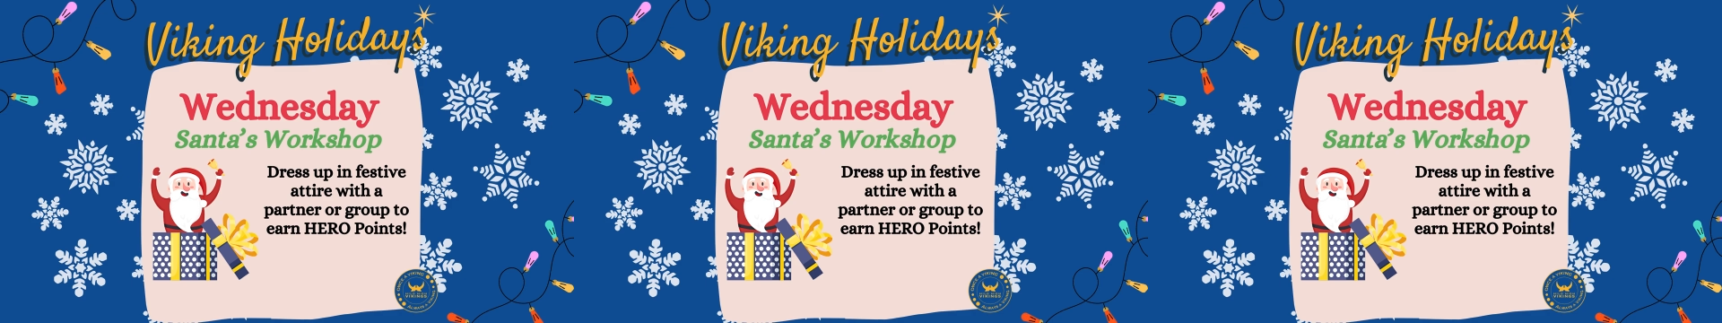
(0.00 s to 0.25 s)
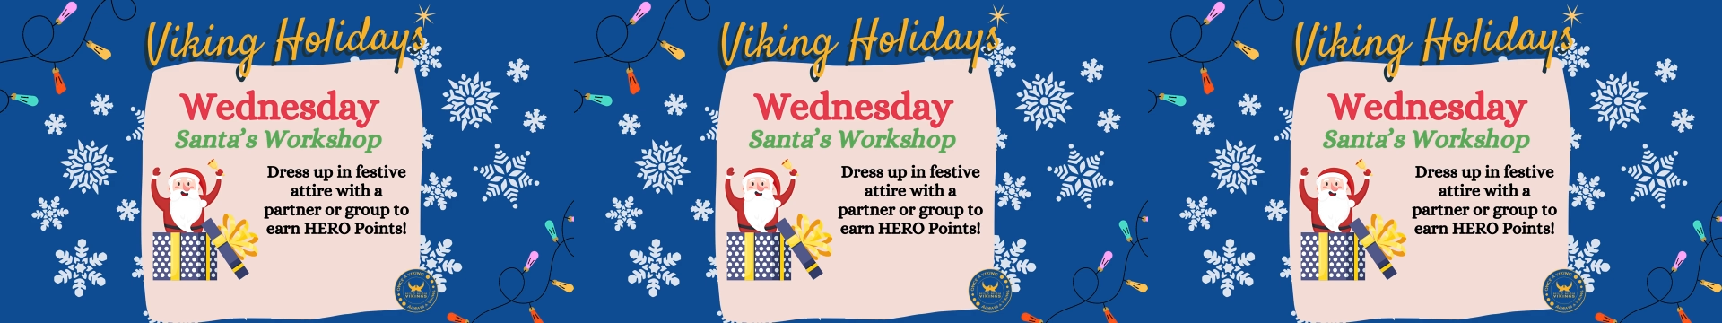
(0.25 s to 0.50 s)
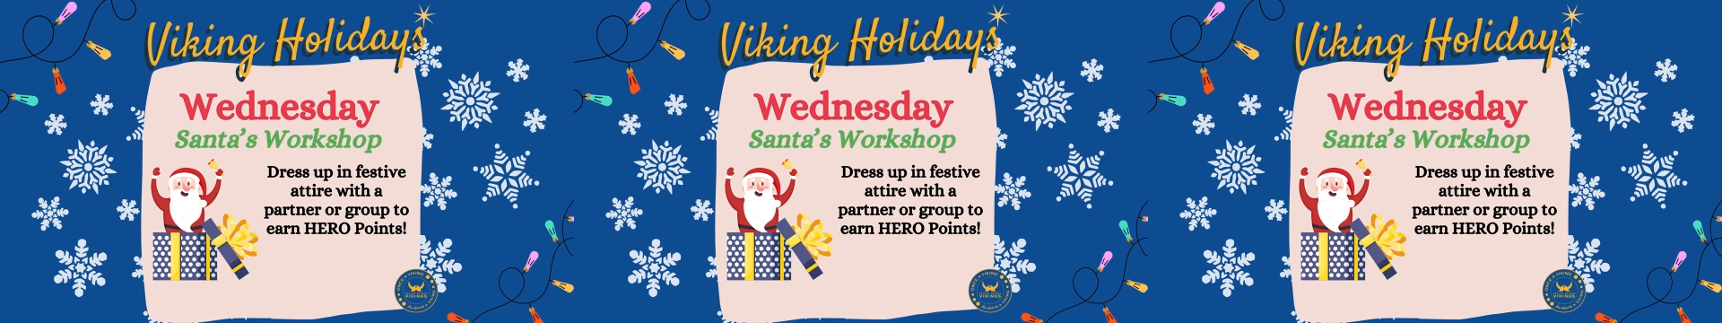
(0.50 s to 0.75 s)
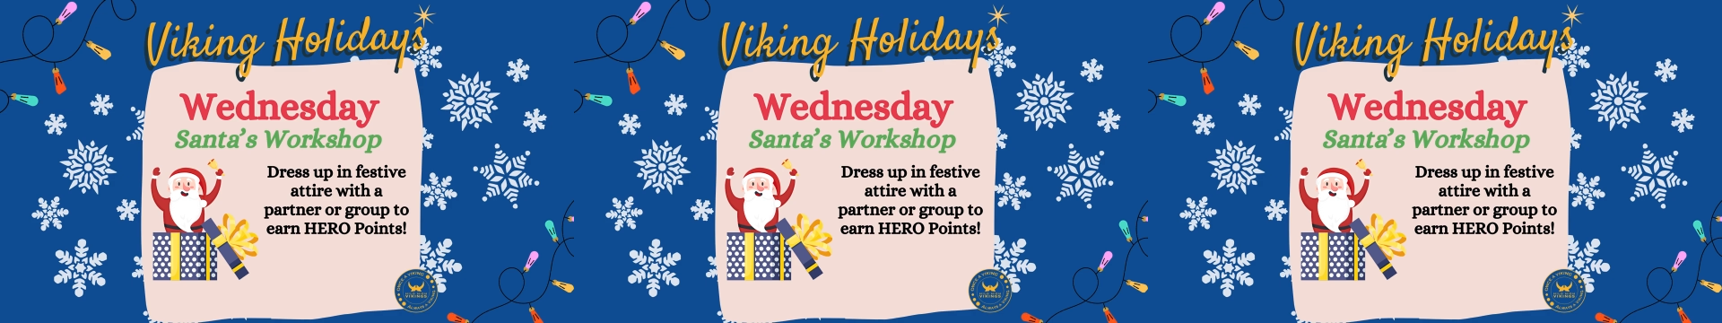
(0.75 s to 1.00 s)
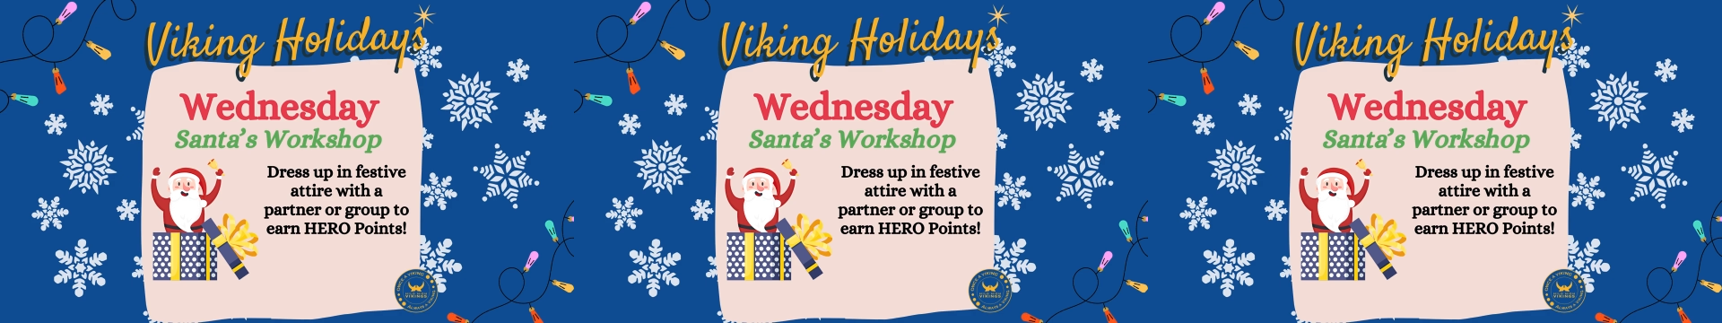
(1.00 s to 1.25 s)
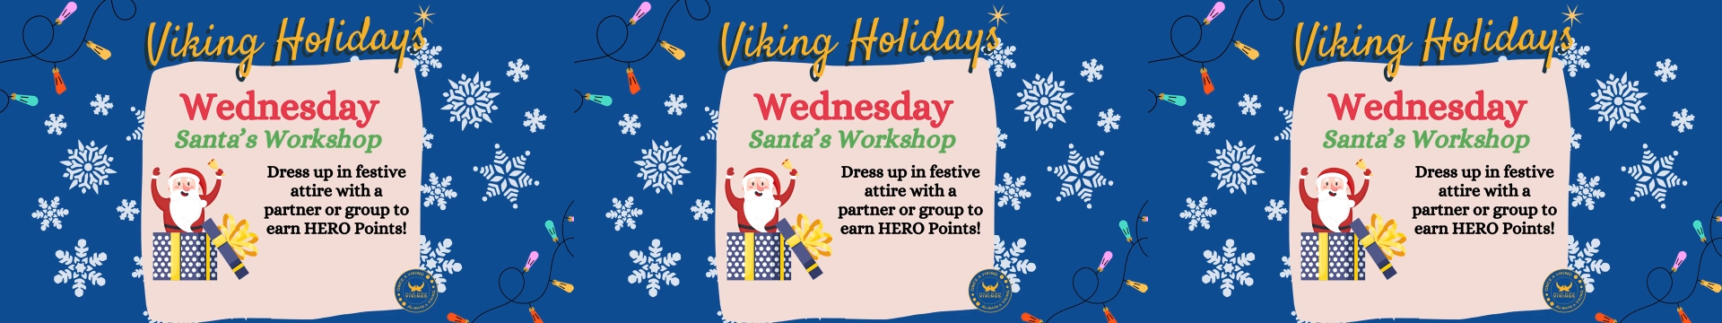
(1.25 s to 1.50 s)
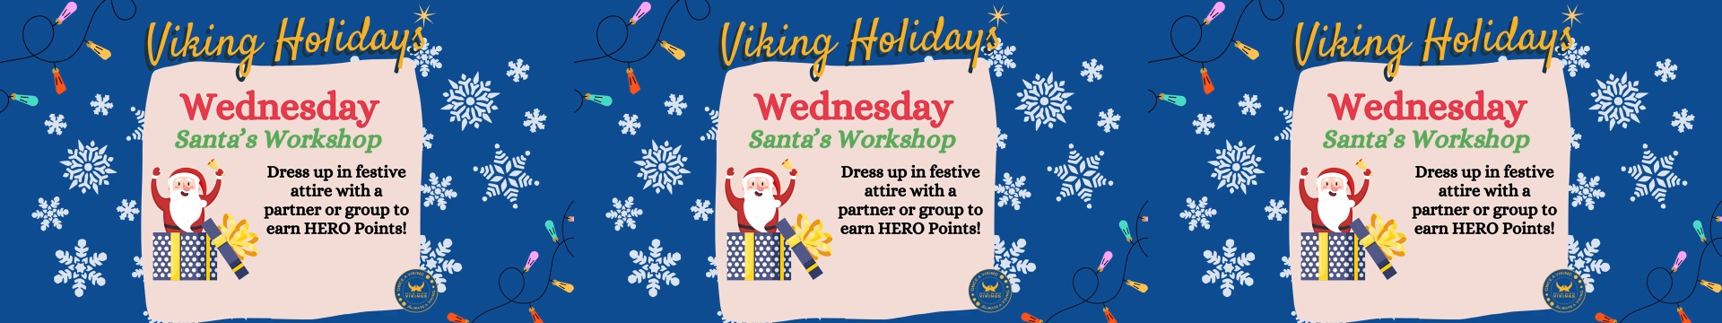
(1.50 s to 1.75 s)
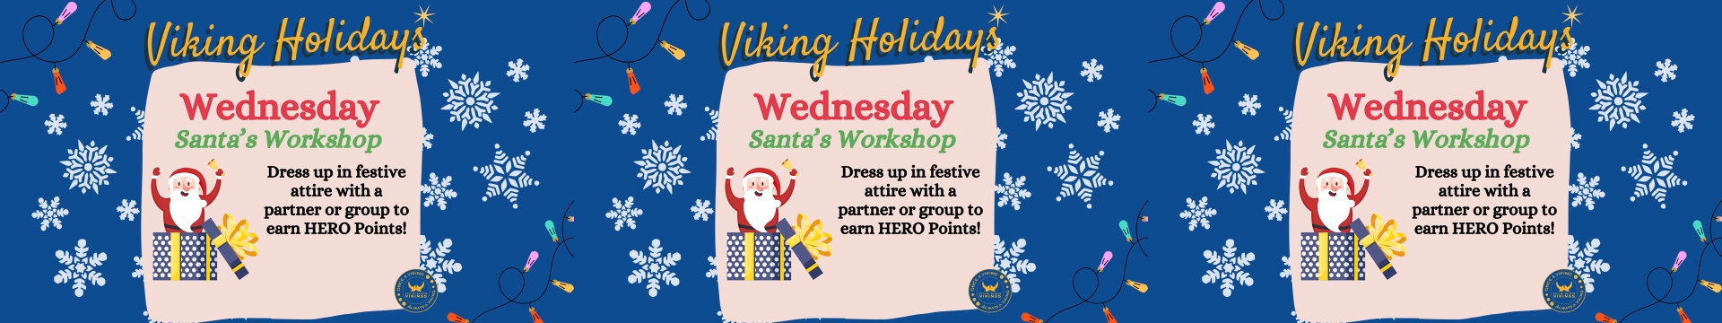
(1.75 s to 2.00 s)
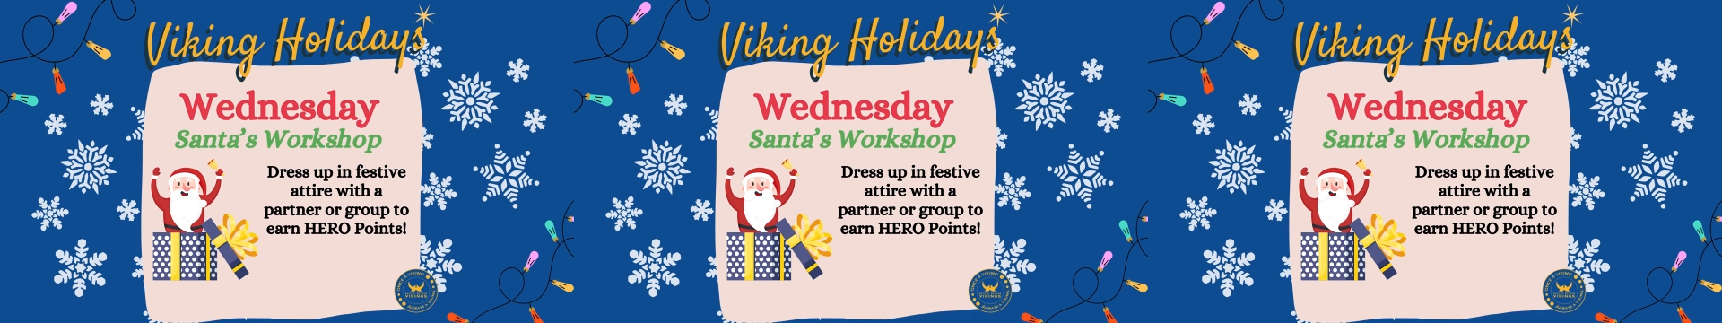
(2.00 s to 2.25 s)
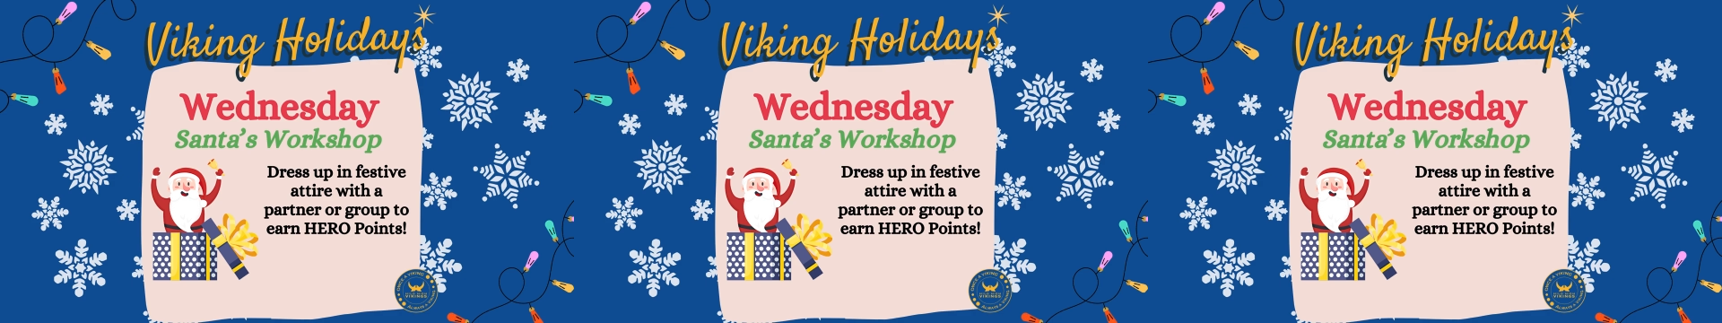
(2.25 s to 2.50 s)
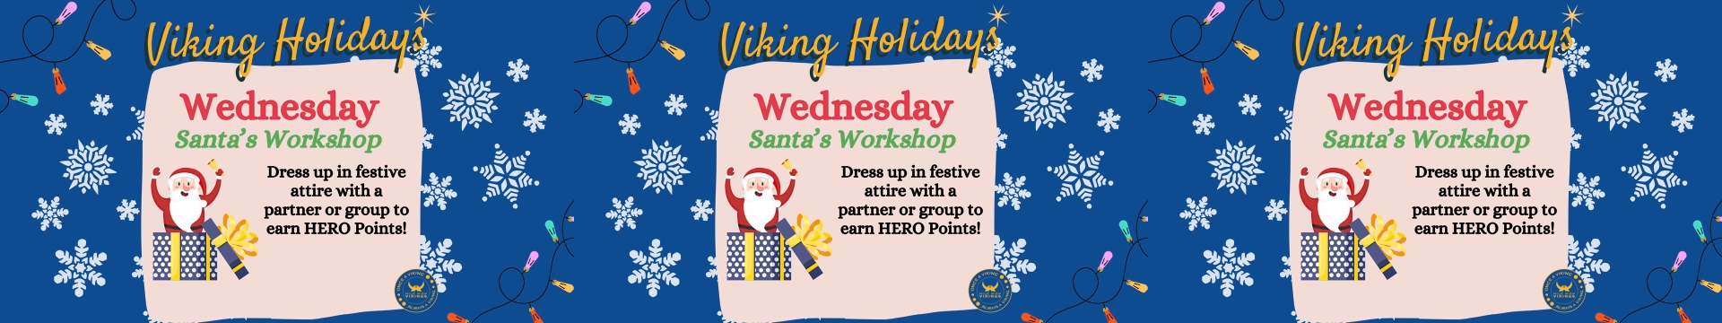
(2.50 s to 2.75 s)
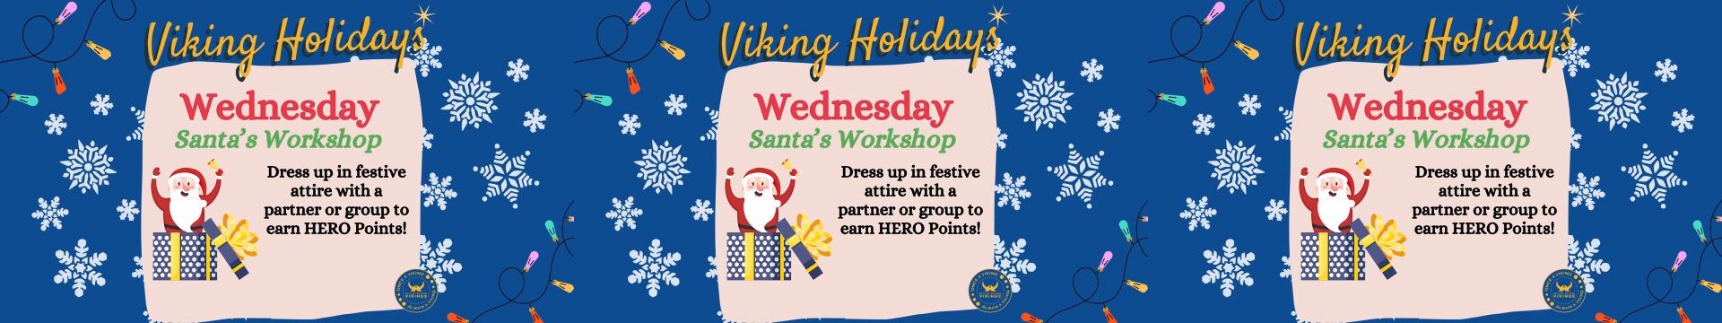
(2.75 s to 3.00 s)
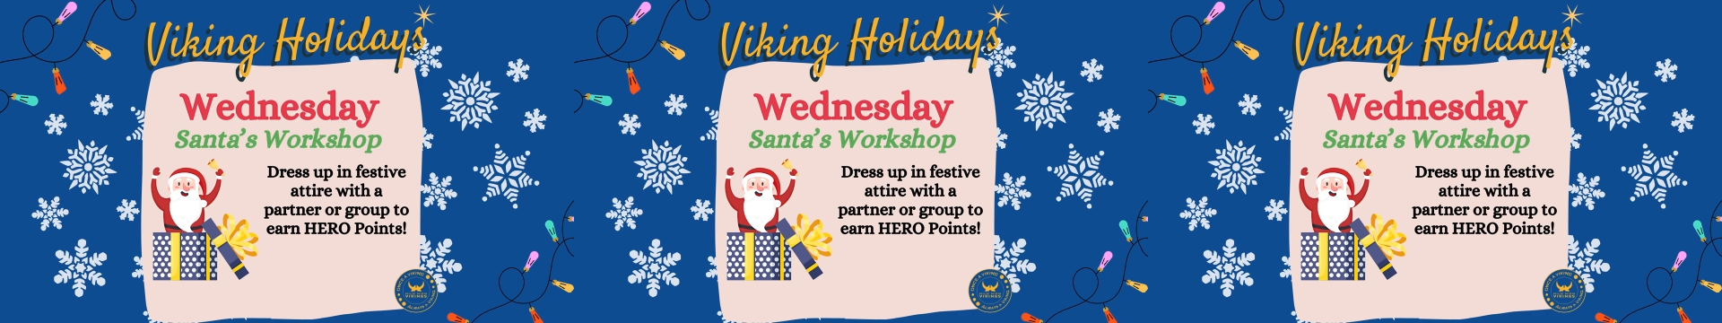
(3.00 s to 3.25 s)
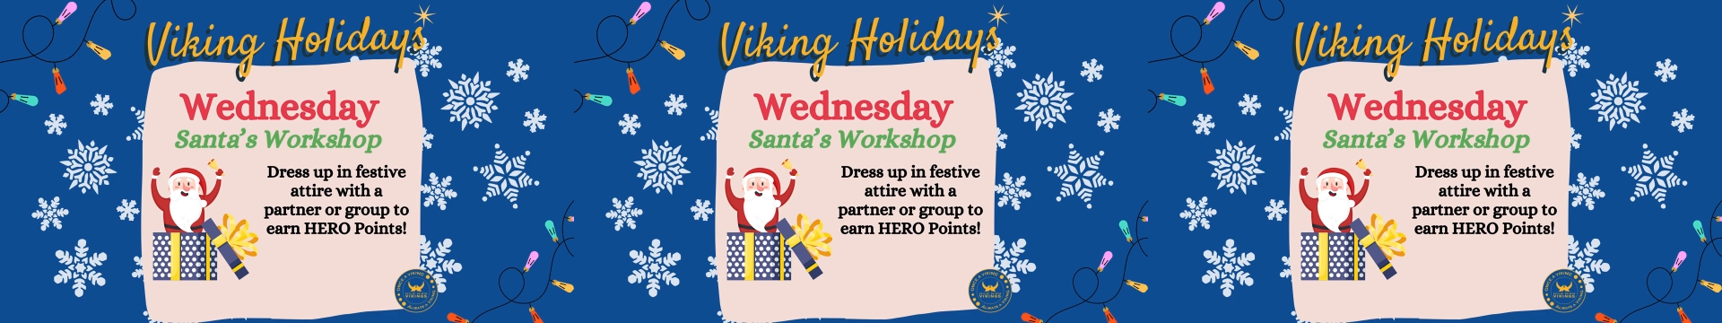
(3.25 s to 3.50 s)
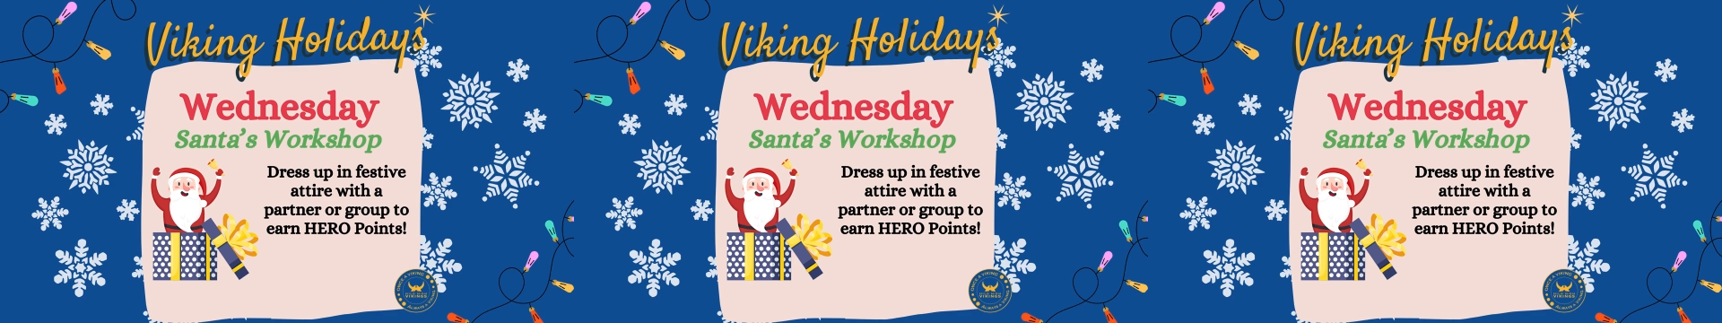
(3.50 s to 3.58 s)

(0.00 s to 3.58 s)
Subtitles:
No face is visible, so there are no lips to read.